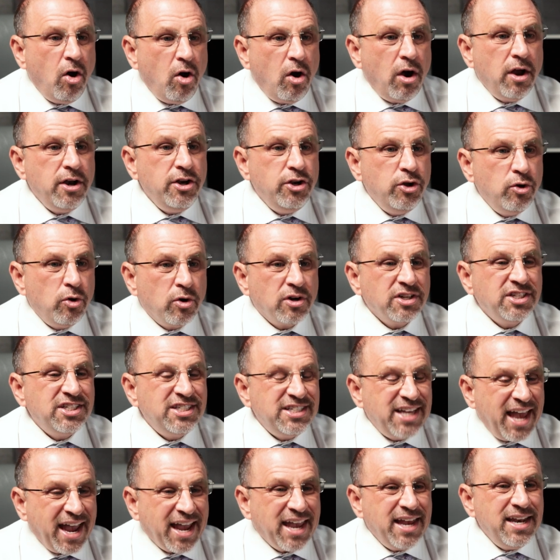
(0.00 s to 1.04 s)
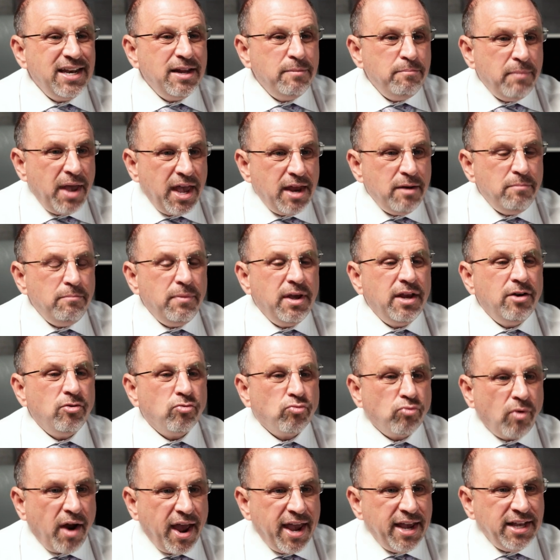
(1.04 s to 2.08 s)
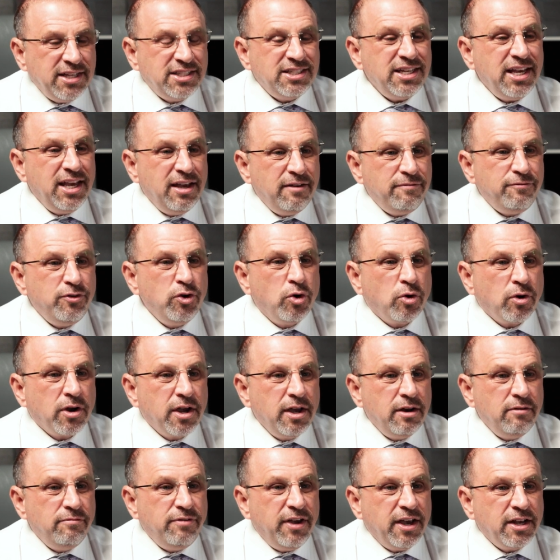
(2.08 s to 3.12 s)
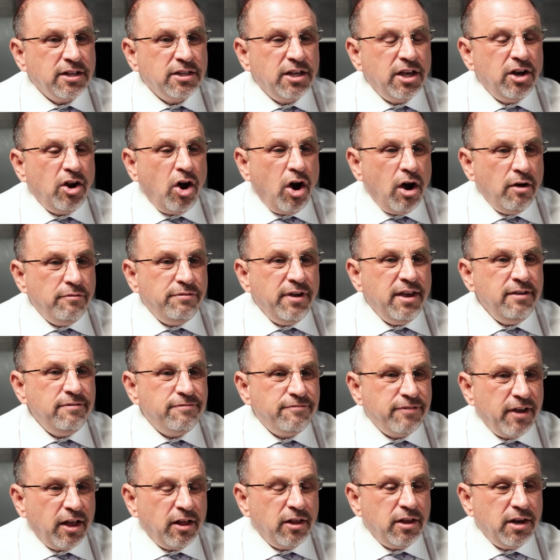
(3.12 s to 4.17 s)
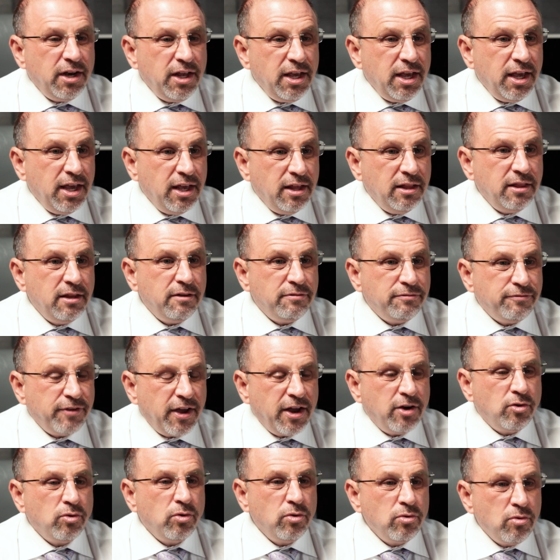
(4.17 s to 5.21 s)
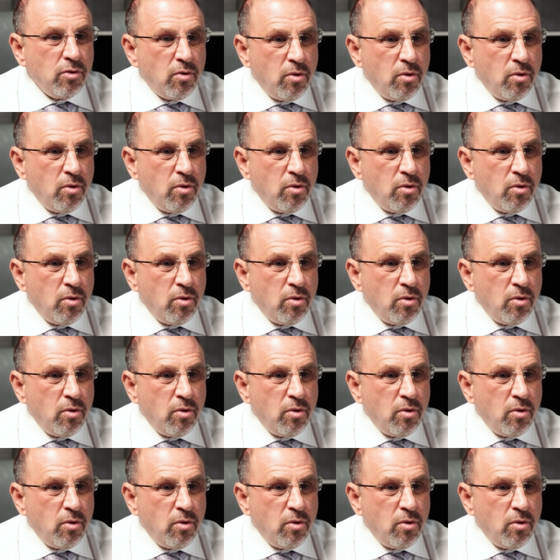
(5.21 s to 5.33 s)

on your Second Amendment rights if you're convicted of a felony in the federal